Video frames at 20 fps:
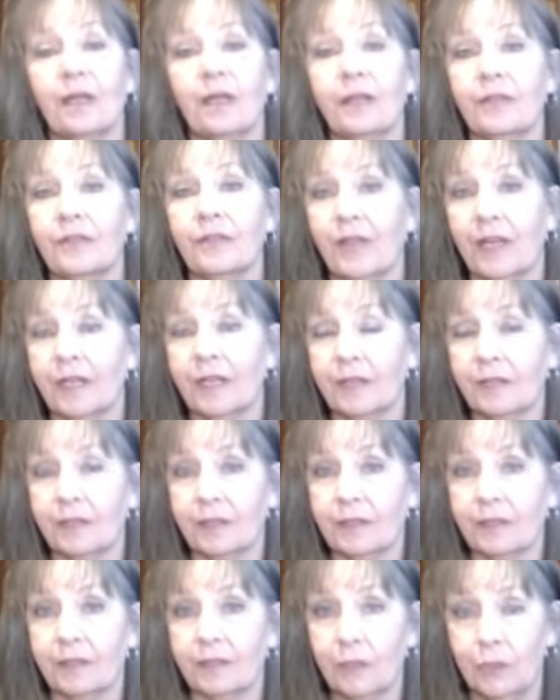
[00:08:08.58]
Thank
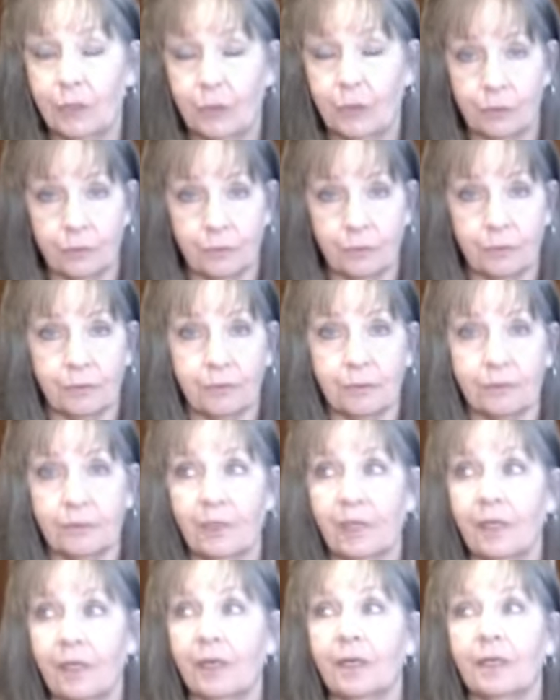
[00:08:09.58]
you.
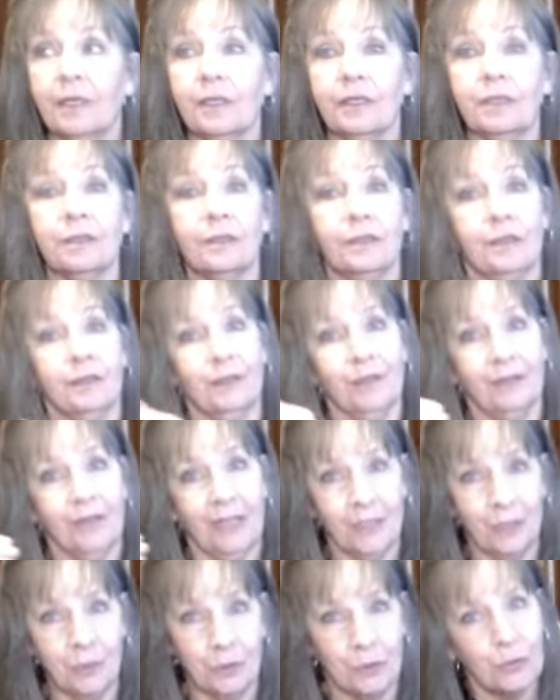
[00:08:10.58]
Thank
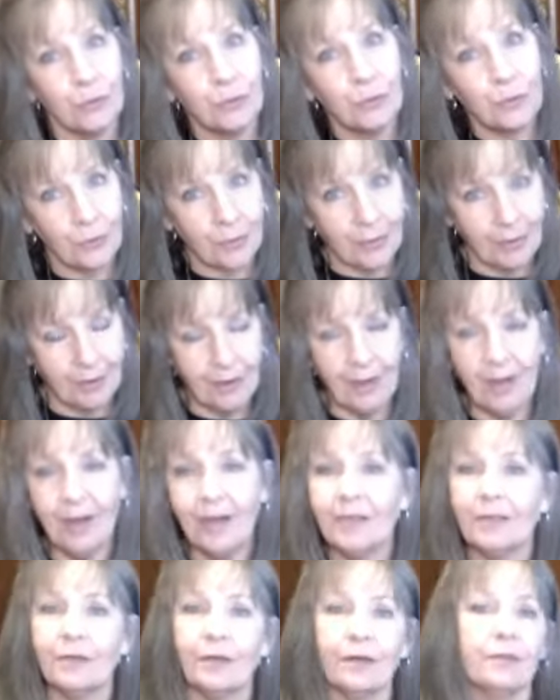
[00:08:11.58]
you to your God.
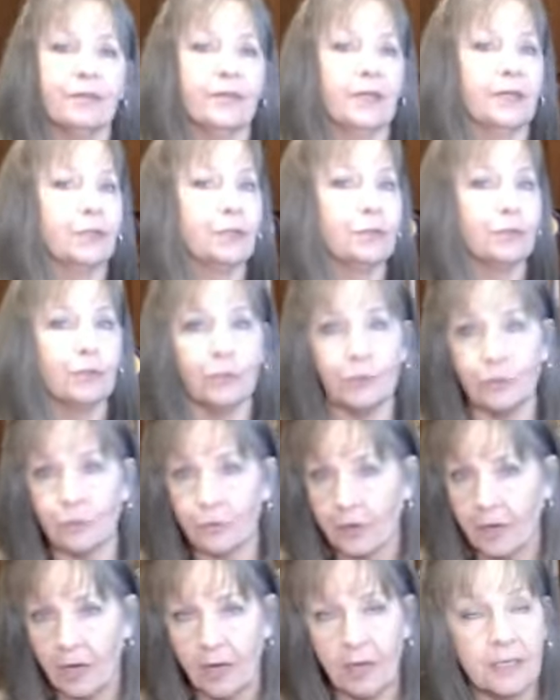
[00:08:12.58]
Thank you to your
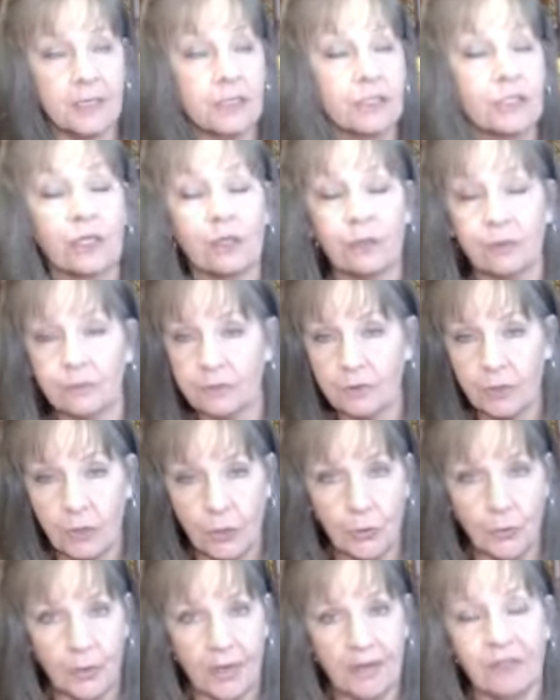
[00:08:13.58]
goddess,
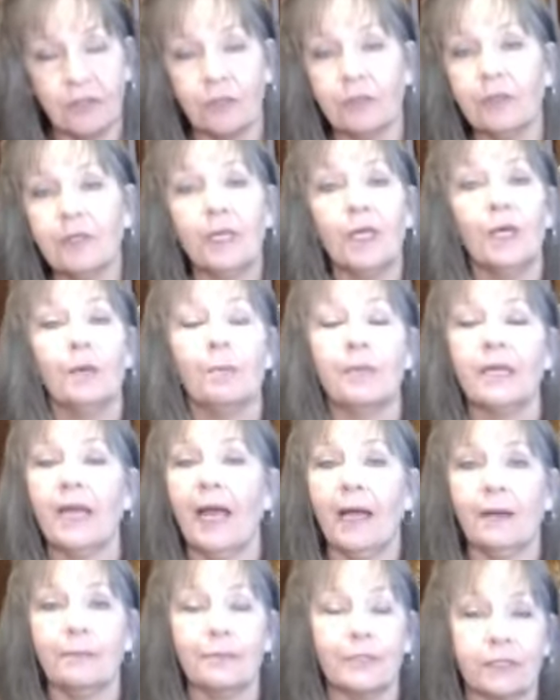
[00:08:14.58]
whoever. But
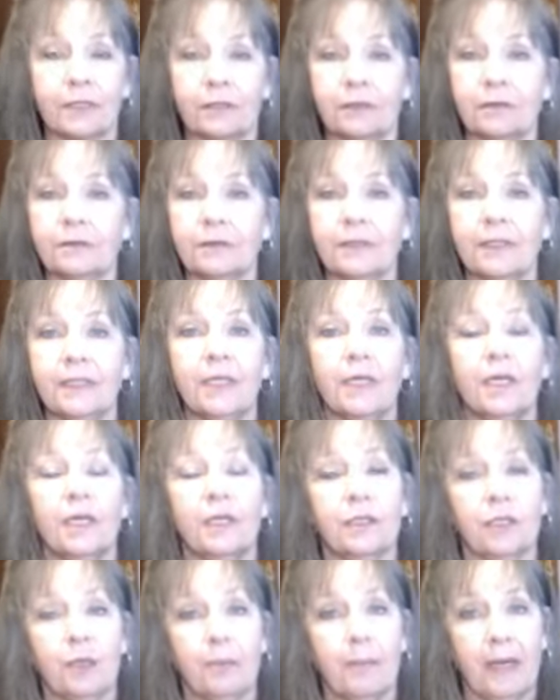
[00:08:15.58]
absolutely, no
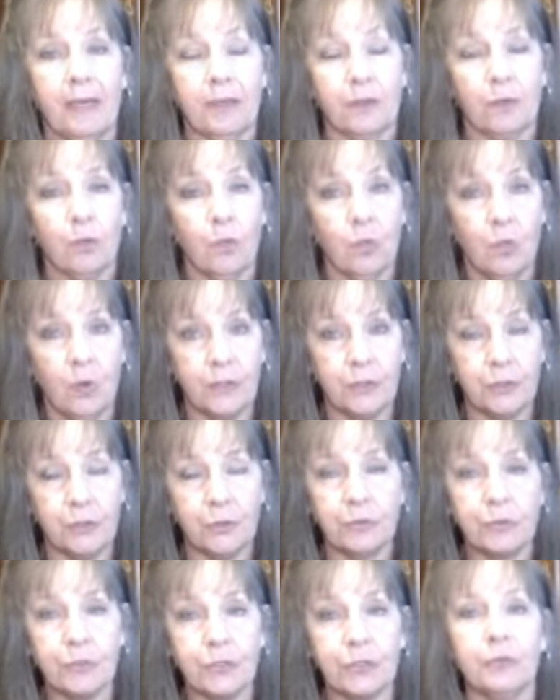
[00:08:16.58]
matter what you are
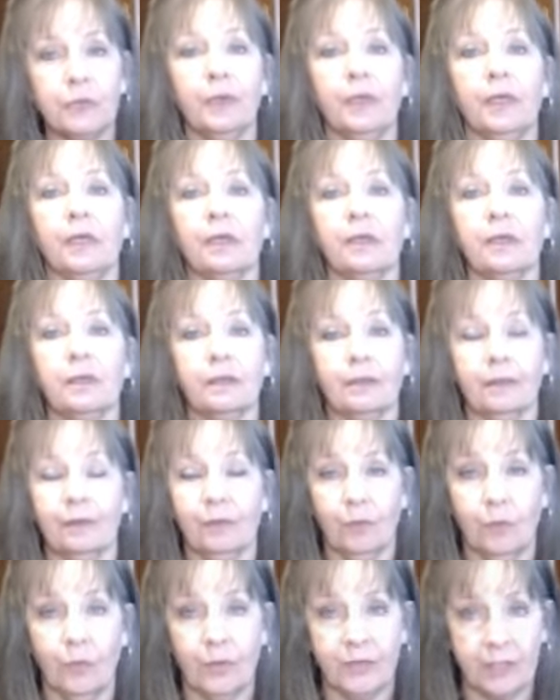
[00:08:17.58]
doing
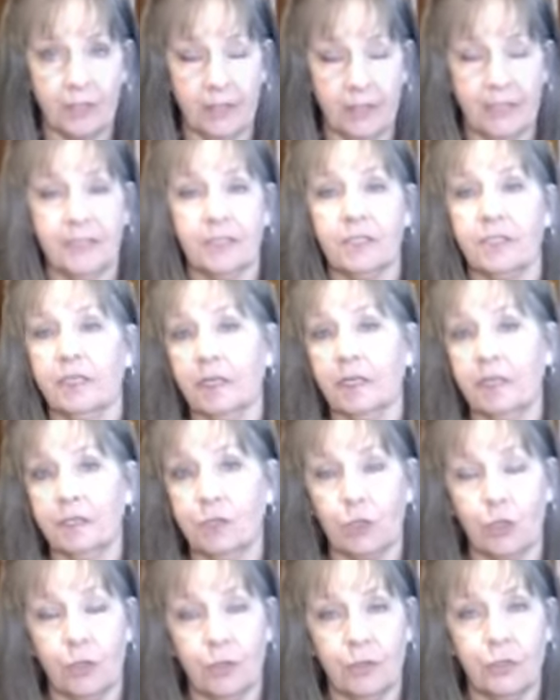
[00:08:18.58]
with cleansing and
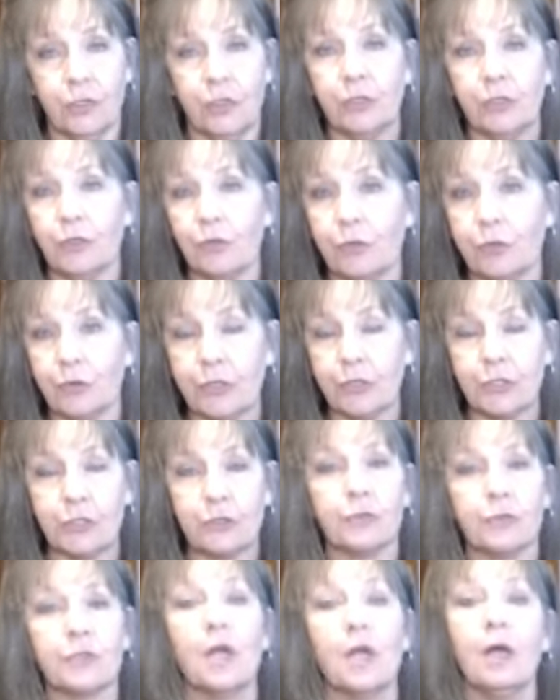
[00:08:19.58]
charging your crystals,
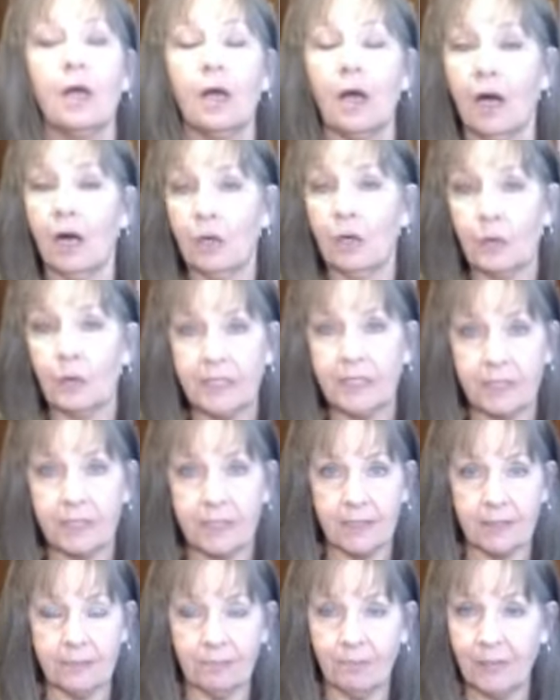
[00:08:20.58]
always
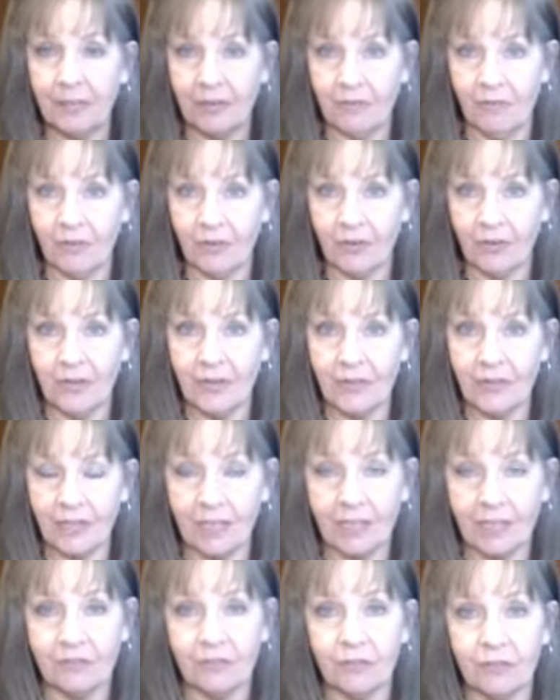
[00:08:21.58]
be very
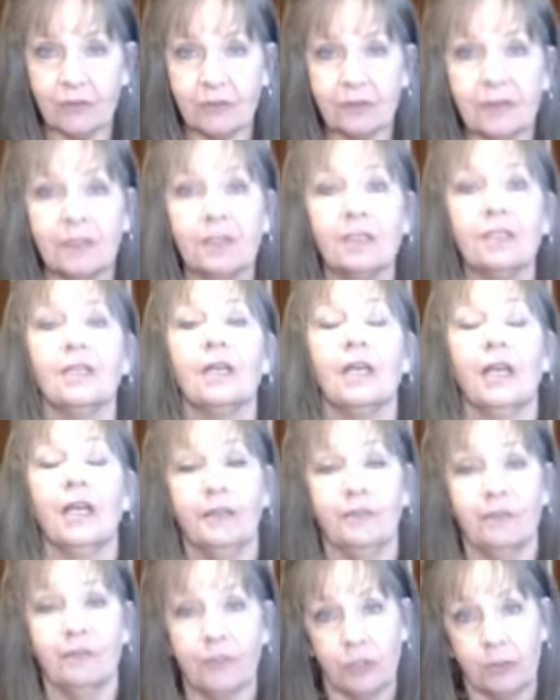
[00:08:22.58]
thankful and
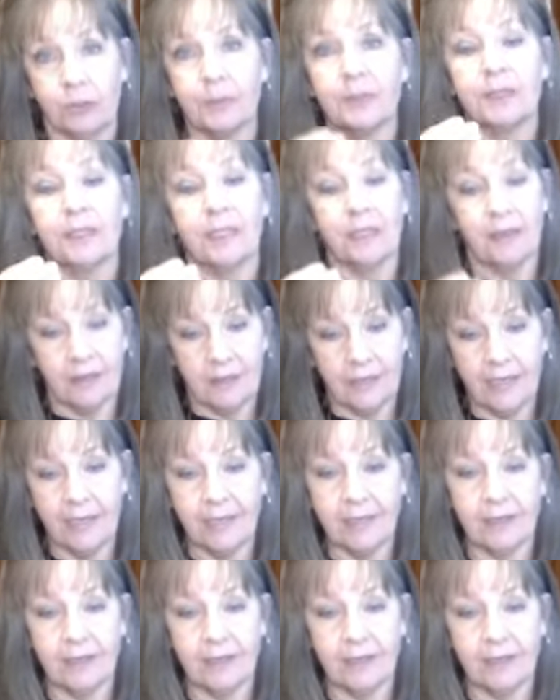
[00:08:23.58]
verbally thank.